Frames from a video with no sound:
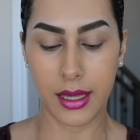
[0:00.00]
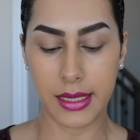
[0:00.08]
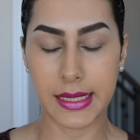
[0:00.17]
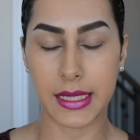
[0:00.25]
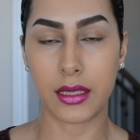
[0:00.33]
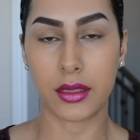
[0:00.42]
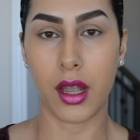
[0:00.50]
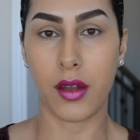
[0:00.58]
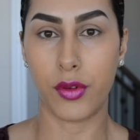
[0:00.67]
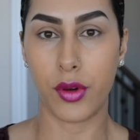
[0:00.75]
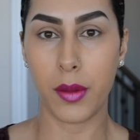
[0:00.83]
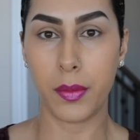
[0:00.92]
Select
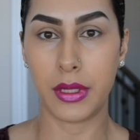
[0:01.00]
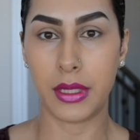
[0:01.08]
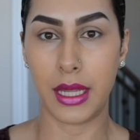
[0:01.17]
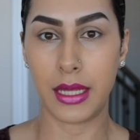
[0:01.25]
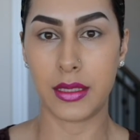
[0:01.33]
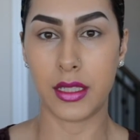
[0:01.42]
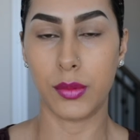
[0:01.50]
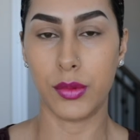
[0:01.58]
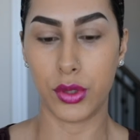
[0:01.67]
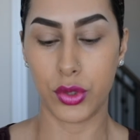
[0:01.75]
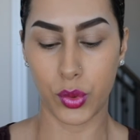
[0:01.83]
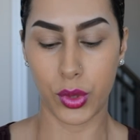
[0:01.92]
Cover Up in
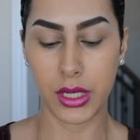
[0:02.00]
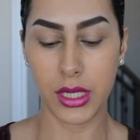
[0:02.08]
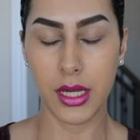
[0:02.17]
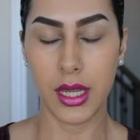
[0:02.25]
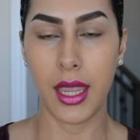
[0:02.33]
NW20